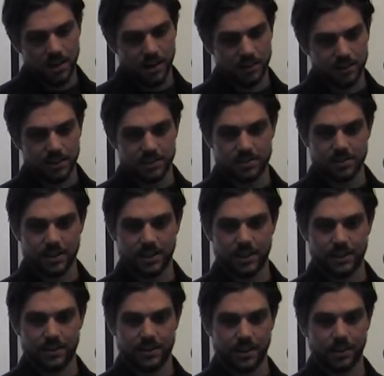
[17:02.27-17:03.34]
at least I
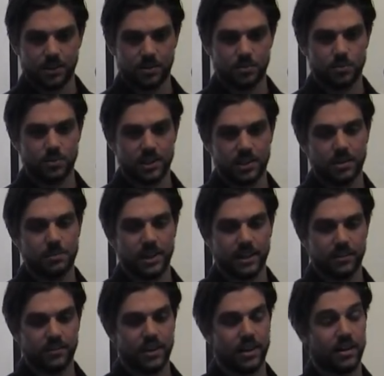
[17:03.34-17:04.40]
think it can make
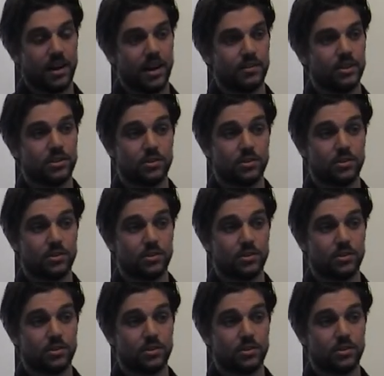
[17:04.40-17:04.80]
a very relevant